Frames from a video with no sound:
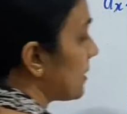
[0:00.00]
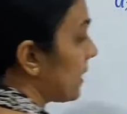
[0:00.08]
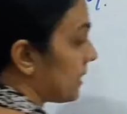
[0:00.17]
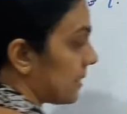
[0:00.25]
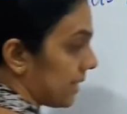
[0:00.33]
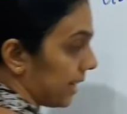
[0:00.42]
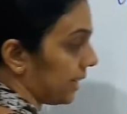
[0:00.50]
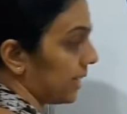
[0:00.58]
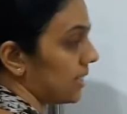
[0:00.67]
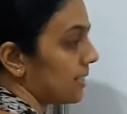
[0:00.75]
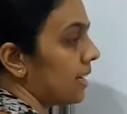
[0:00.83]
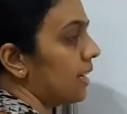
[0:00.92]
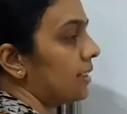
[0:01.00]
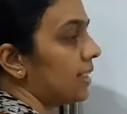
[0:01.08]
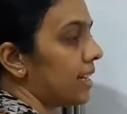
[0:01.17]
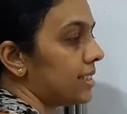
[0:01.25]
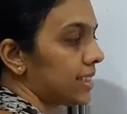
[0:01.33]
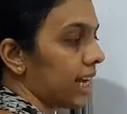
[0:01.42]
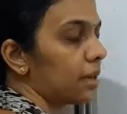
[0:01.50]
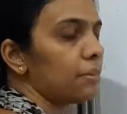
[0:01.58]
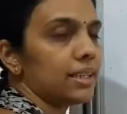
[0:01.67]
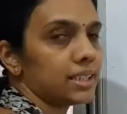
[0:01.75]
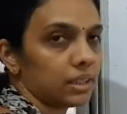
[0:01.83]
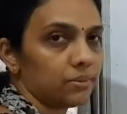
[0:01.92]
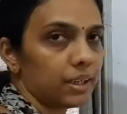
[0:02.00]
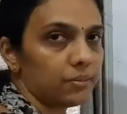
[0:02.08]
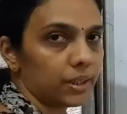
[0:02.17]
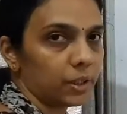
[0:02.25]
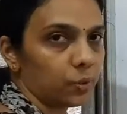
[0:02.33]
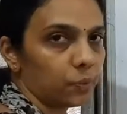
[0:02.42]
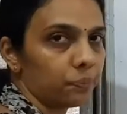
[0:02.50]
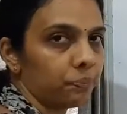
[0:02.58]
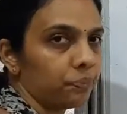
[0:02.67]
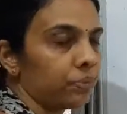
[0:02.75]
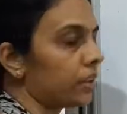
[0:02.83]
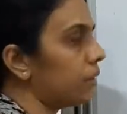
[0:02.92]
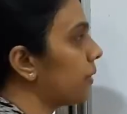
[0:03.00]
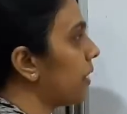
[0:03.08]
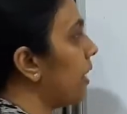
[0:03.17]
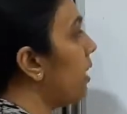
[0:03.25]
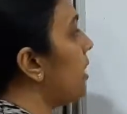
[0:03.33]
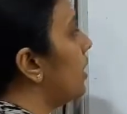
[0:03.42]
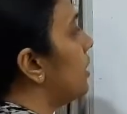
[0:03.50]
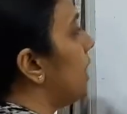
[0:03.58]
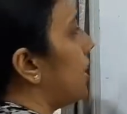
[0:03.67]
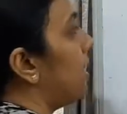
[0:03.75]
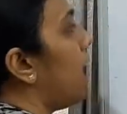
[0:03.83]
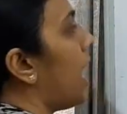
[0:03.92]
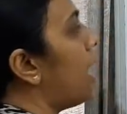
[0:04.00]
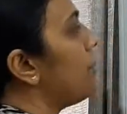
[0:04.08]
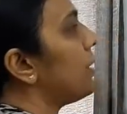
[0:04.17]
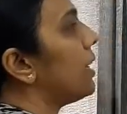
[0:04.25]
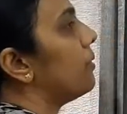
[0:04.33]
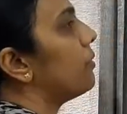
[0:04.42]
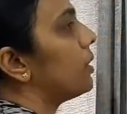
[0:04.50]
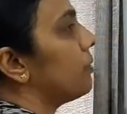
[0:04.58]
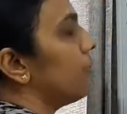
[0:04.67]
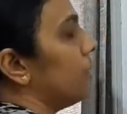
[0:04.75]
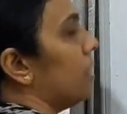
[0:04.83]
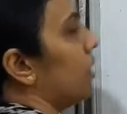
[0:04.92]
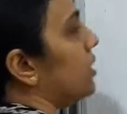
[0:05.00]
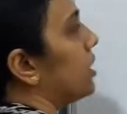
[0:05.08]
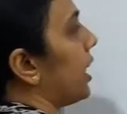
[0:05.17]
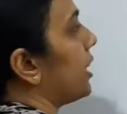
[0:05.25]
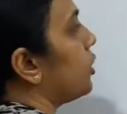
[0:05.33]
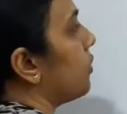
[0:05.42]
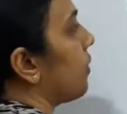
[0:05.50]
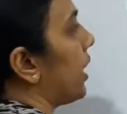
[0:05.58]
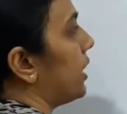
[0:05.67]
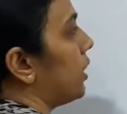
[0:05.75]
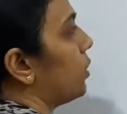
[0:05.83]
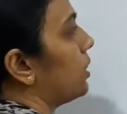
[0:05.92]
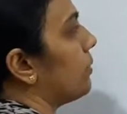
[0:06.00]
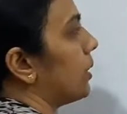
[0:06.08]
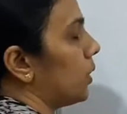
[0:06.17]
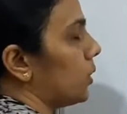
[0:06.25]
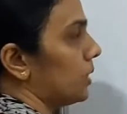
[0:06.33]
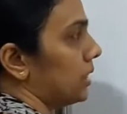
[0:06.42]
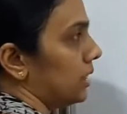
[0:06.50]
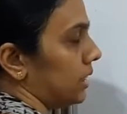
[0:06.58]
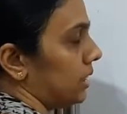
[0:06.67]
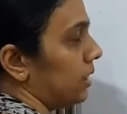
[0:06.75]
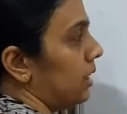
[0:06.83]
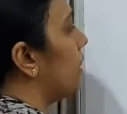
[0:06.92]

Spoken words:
6 seconds. That time interval we know. Okay. Then I am trying to find out the velocity.